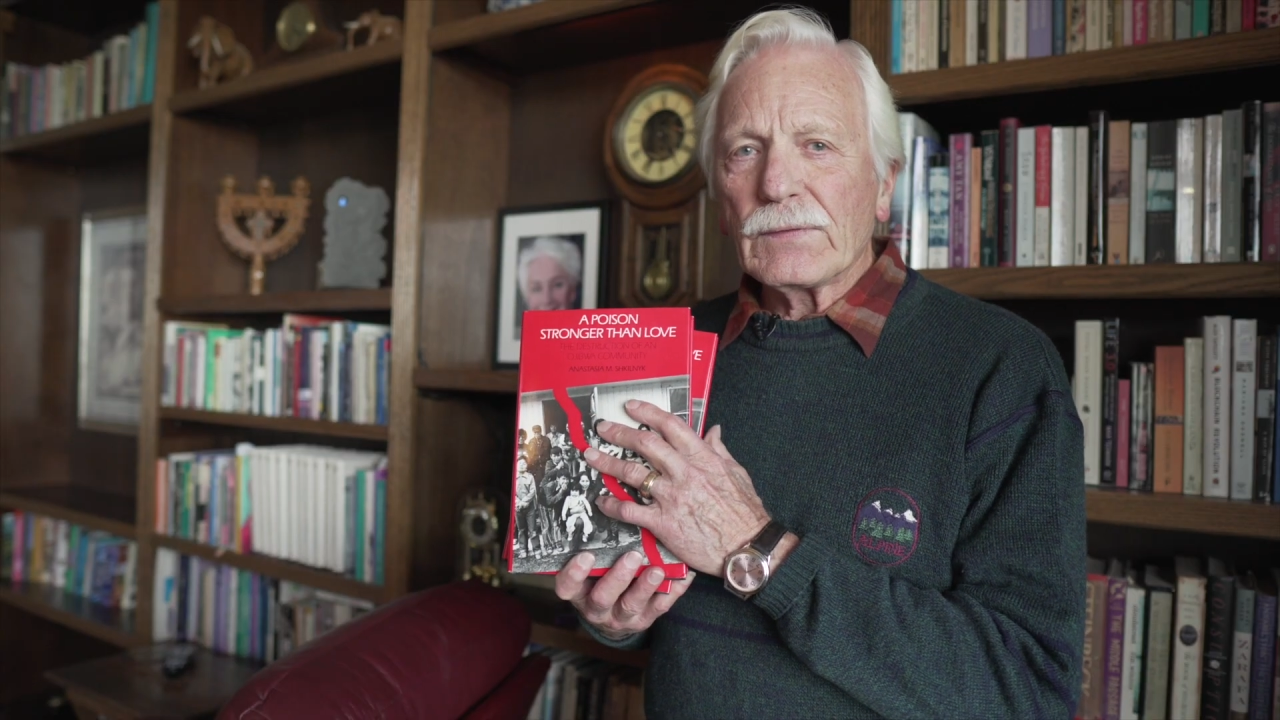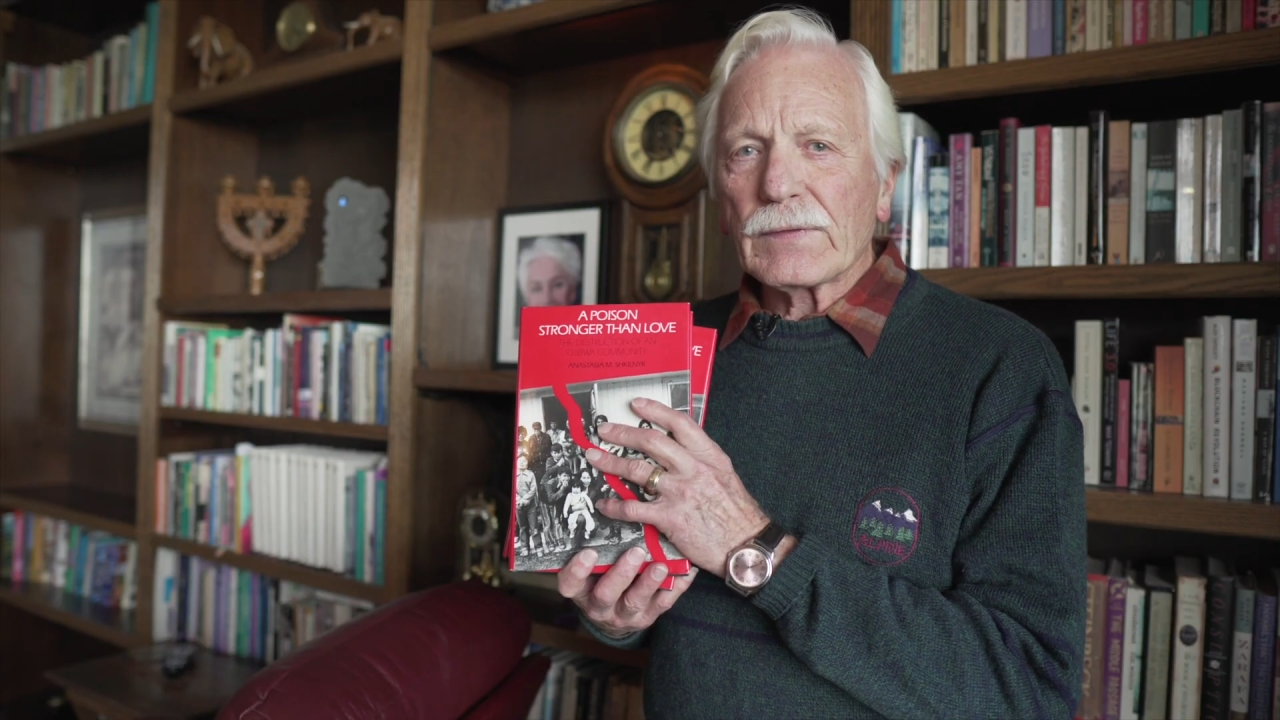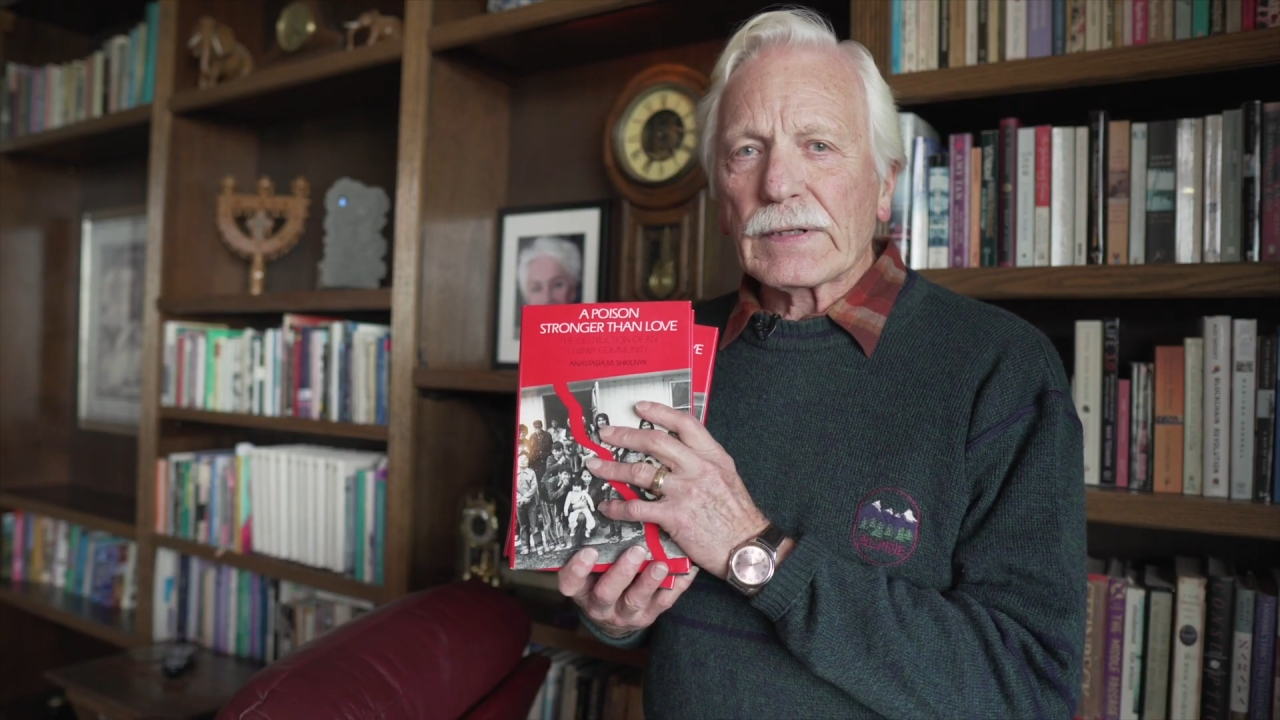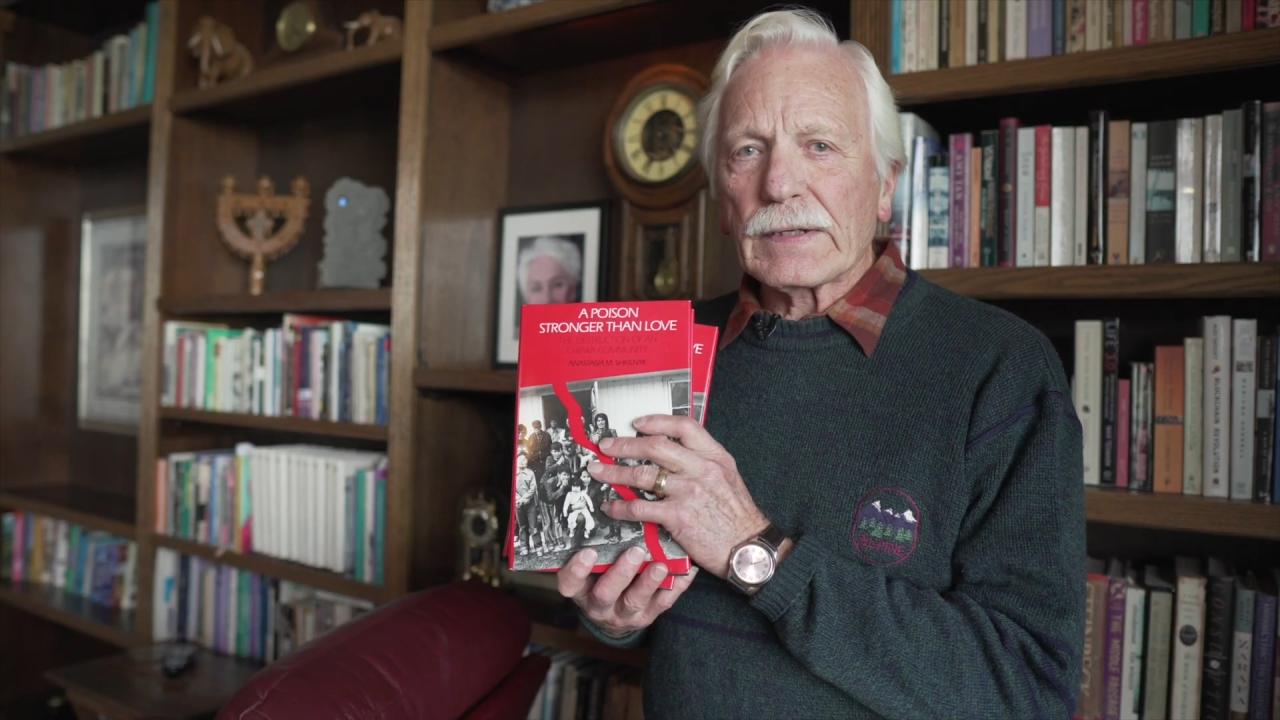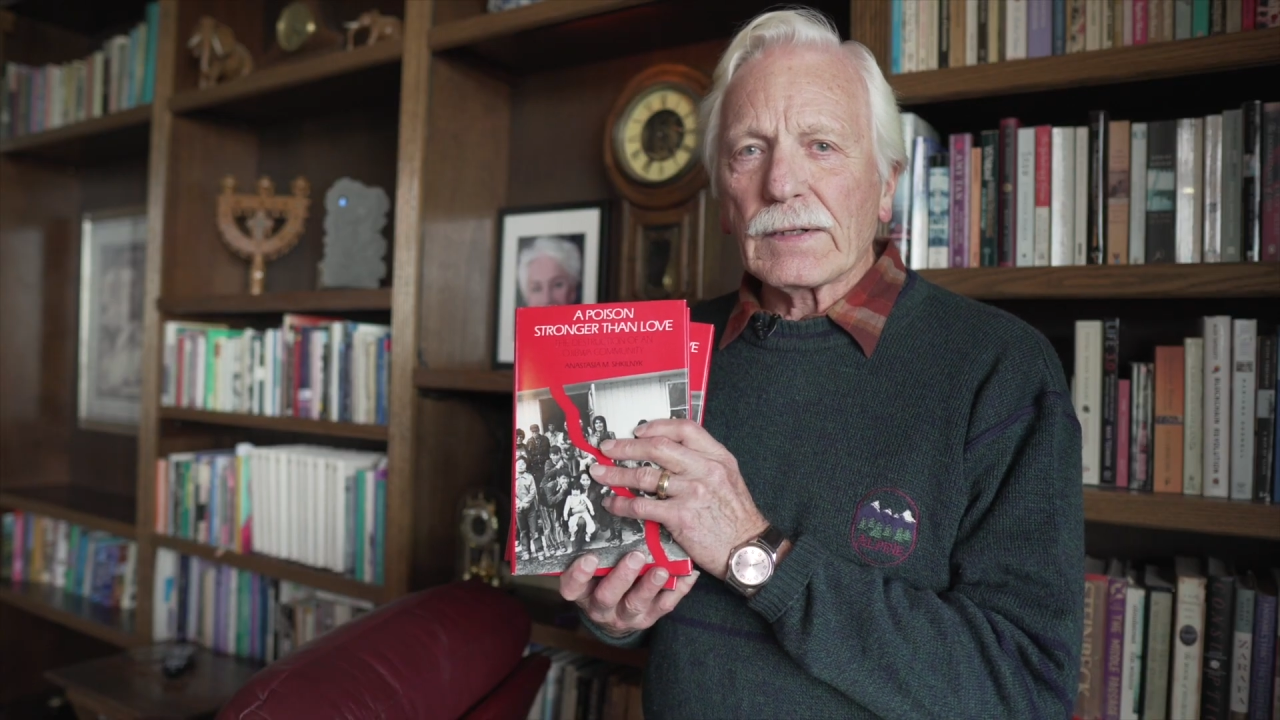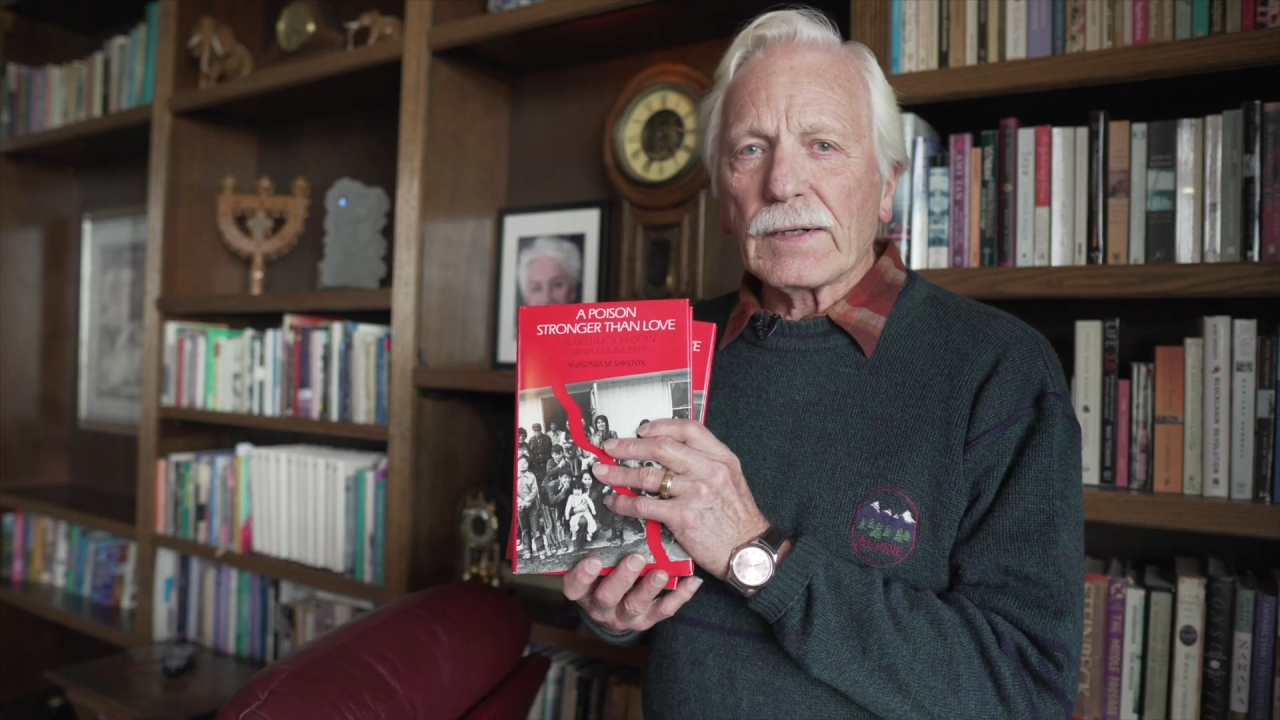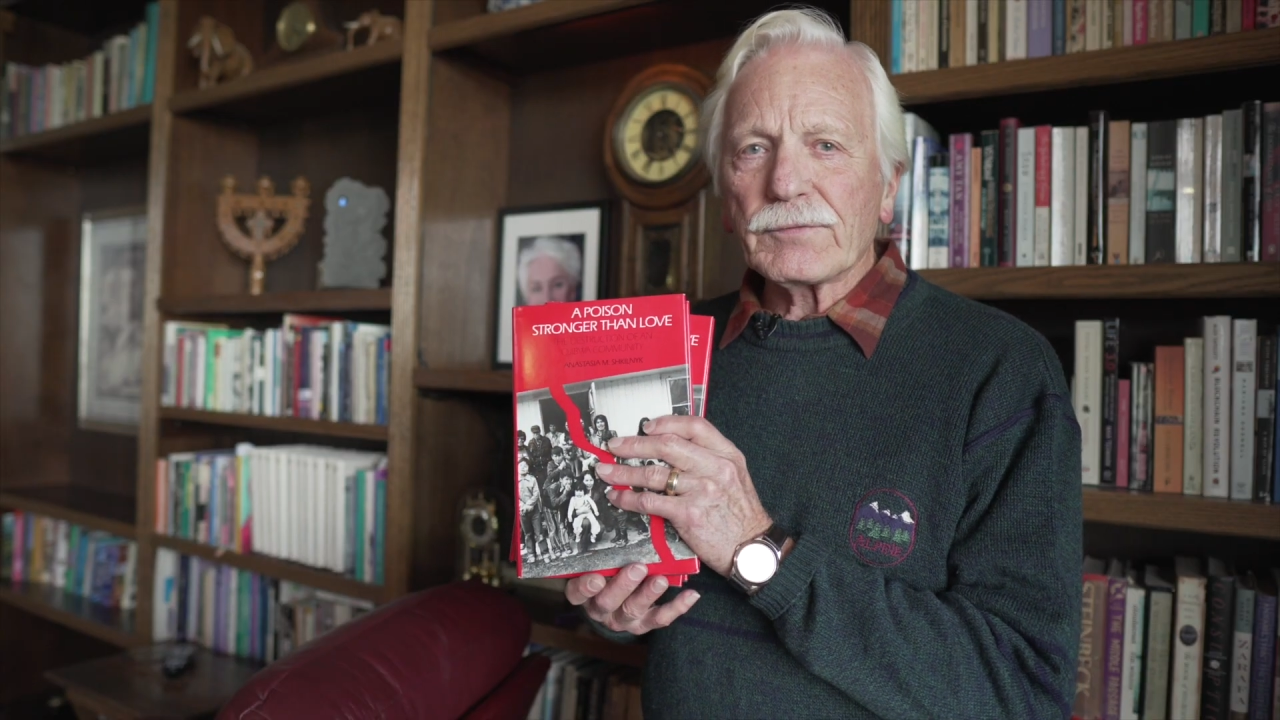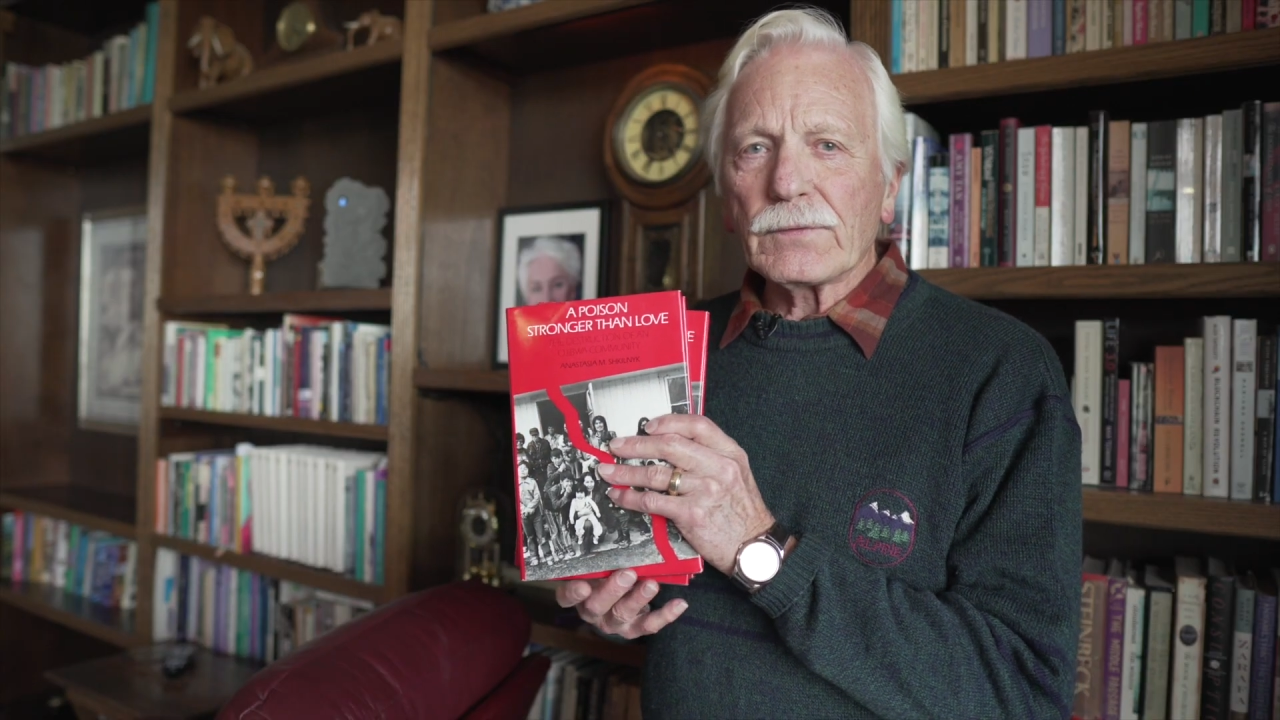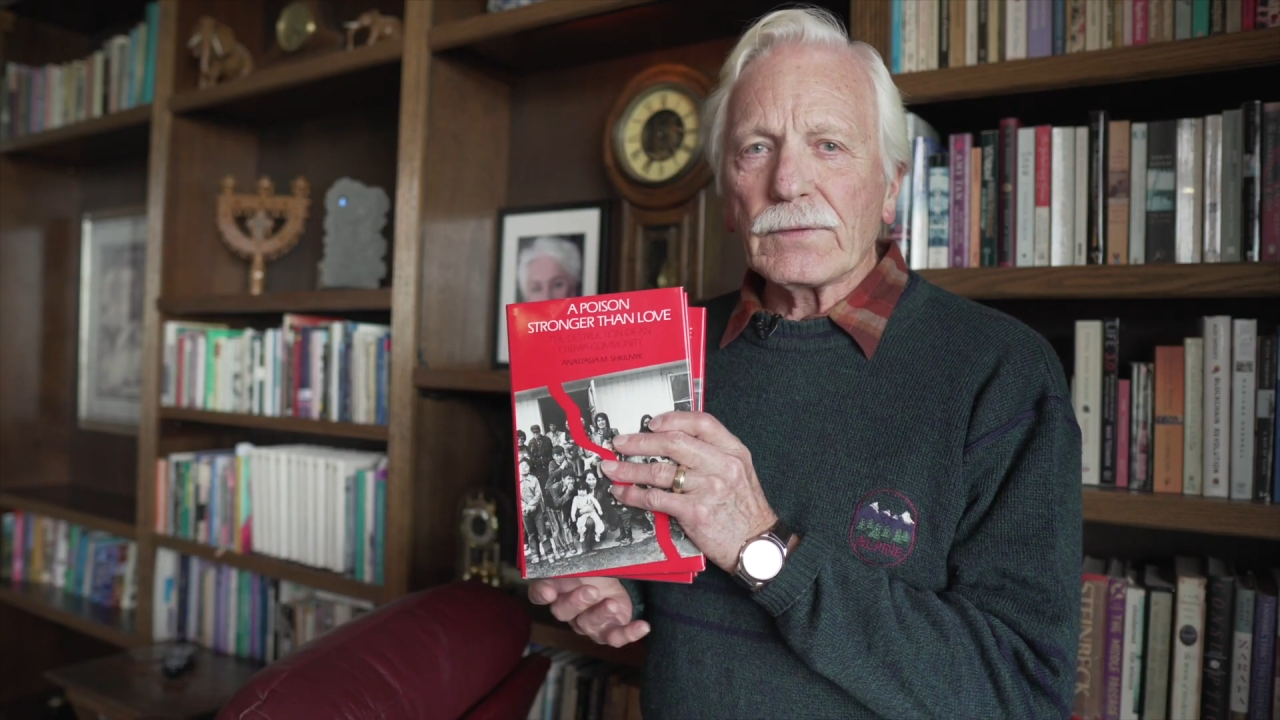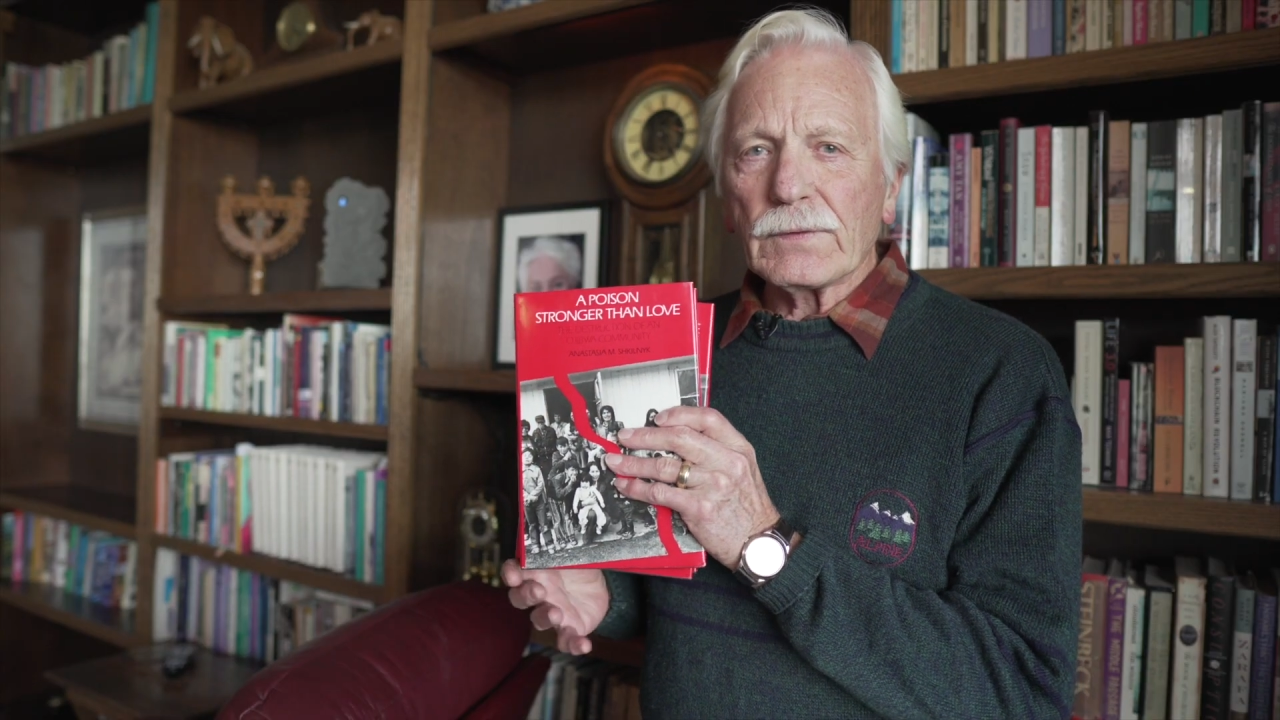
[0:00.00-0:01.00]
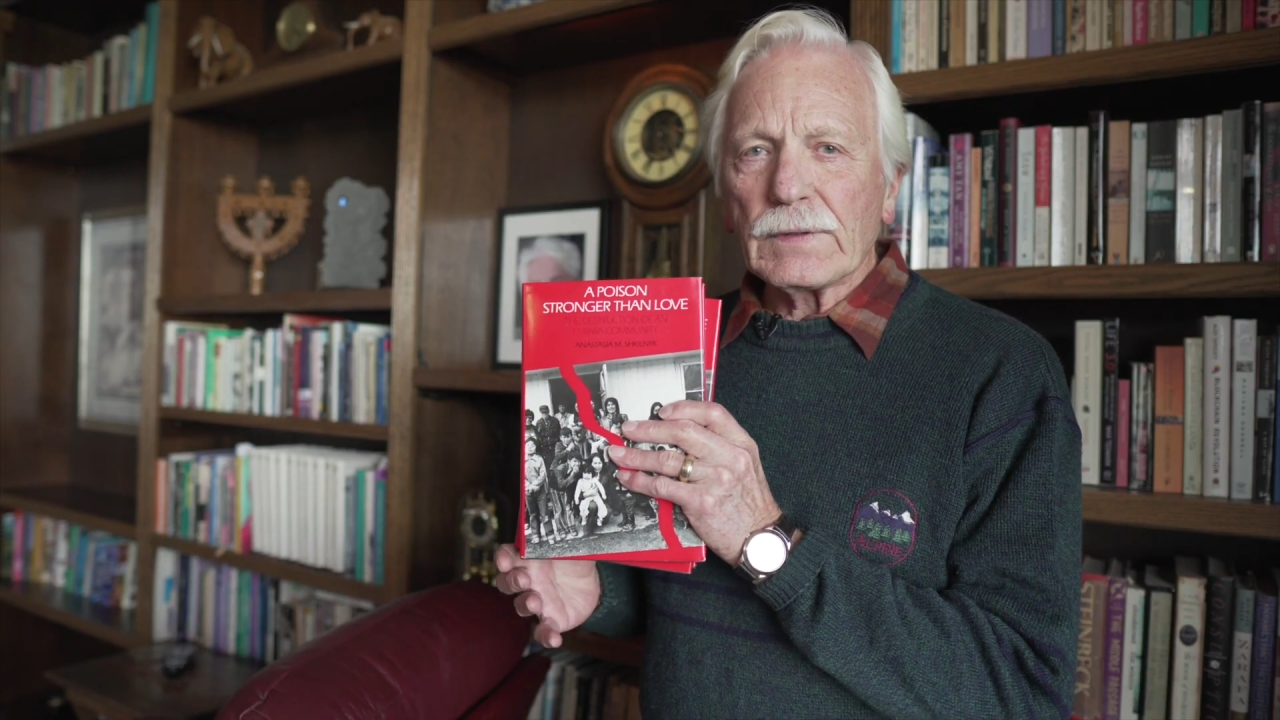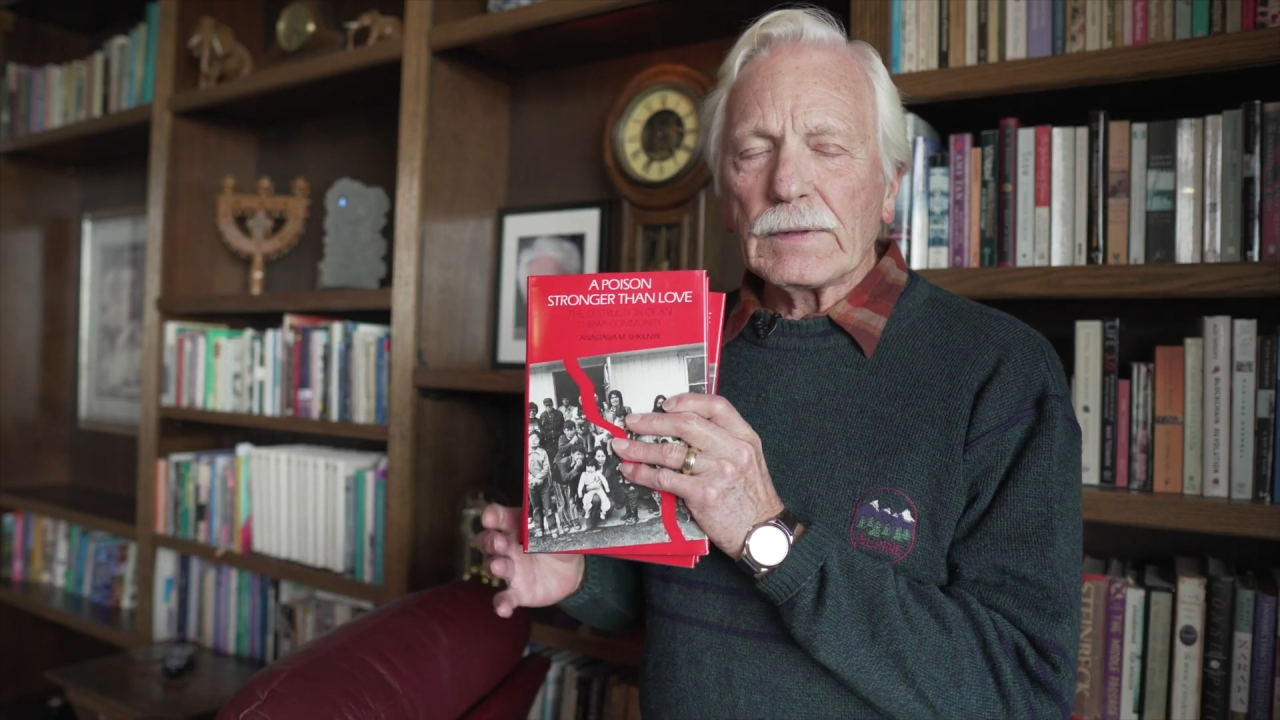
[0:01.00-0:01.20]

that I offer